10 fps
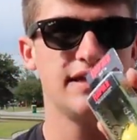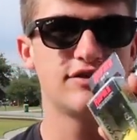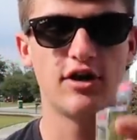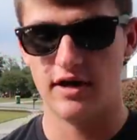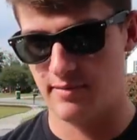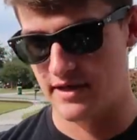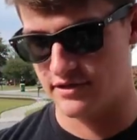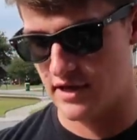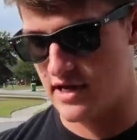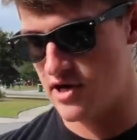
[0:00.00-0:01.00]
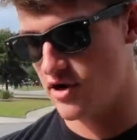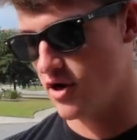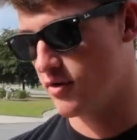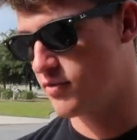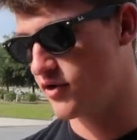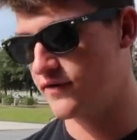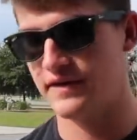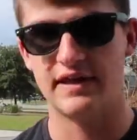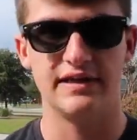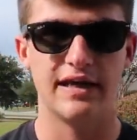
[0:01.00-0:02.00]
These crankbaits right here are
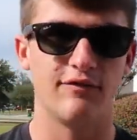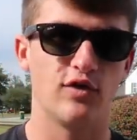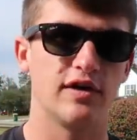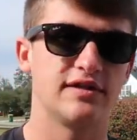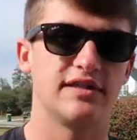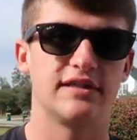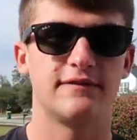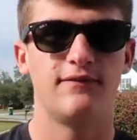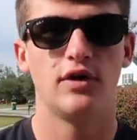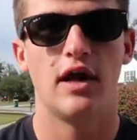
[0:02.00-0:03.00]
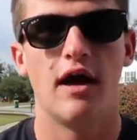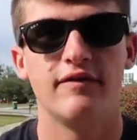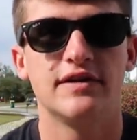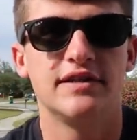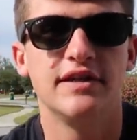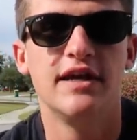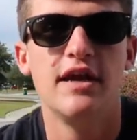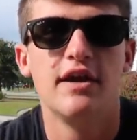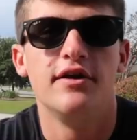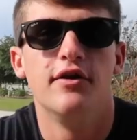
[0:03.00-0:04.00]
perfect. They dive around six foot, obviously,
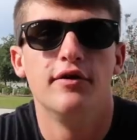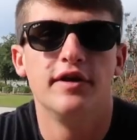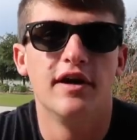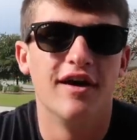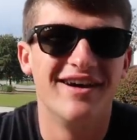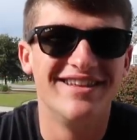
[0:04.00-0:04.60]
noting uh,